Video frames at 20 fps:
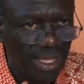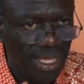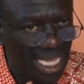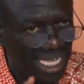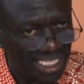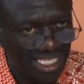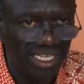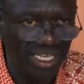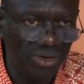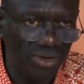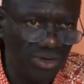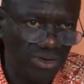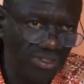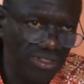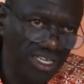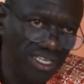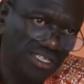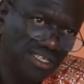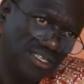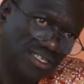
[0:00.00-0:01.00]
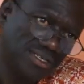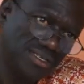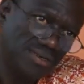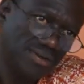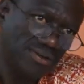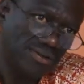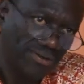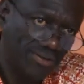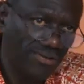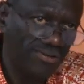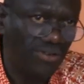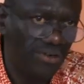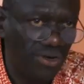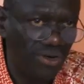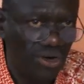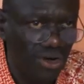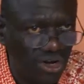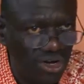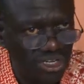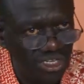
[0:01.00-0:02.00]
I say all this for
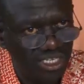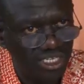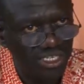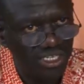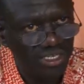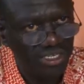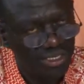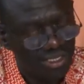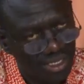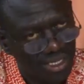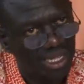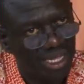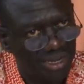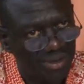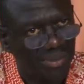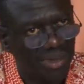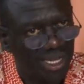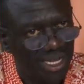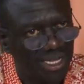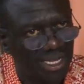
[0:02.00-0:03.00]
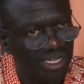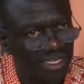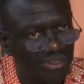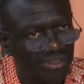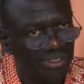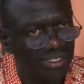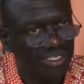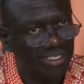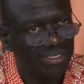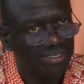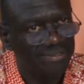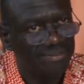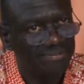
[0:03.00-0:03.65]
God and my country.